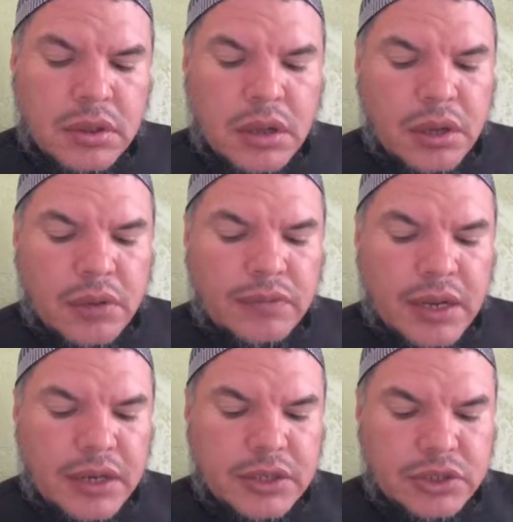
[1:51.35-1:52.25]
of
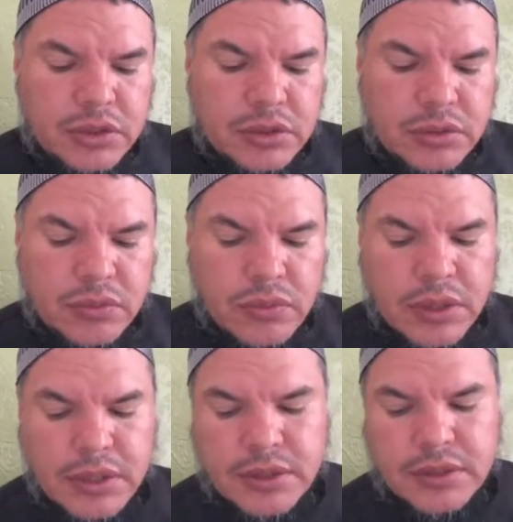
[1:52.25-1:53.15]
knowledge.
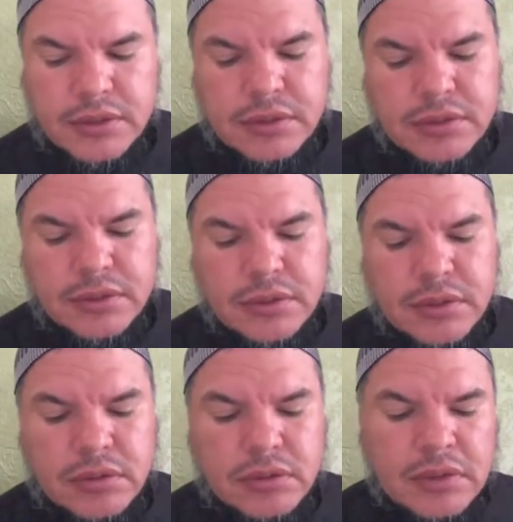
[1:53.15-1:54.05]
One is
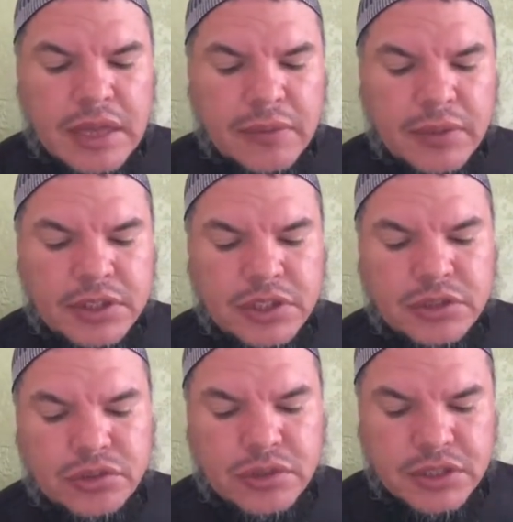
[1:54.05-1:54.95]
that which is
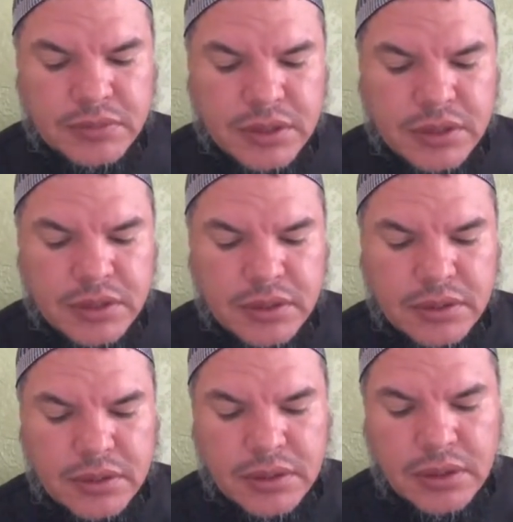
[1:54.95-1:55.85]
transmitted,
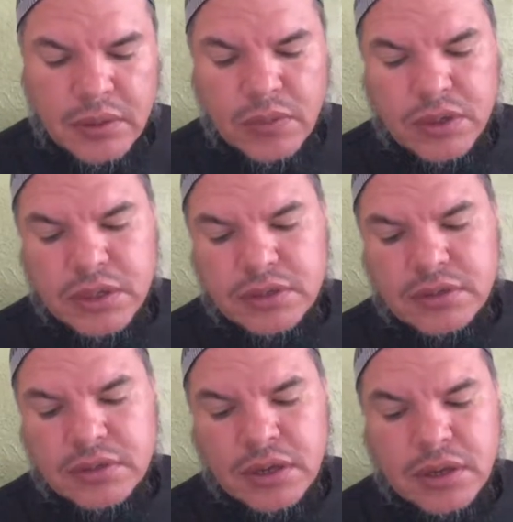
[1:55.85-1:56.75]
and one is
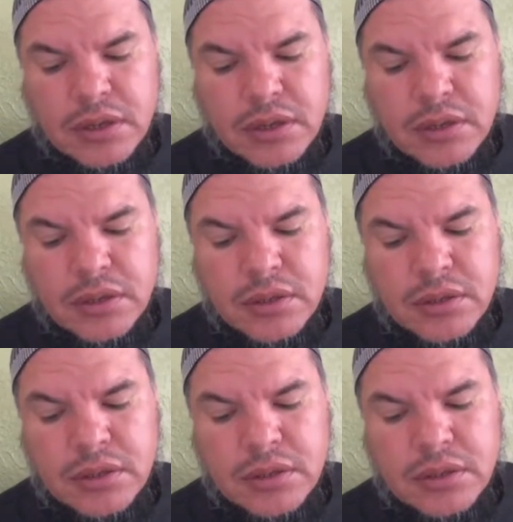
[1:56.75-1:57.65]

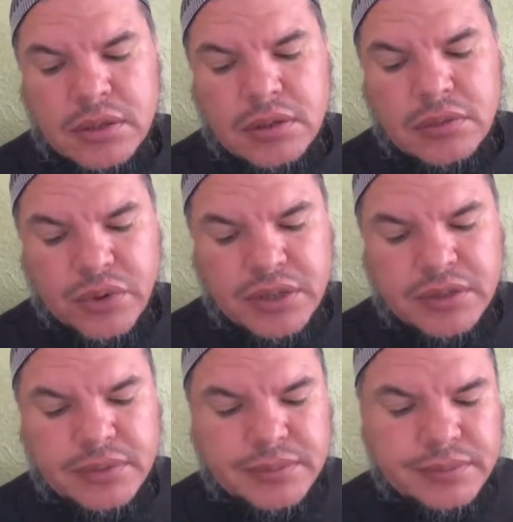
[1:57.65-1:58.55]
reason.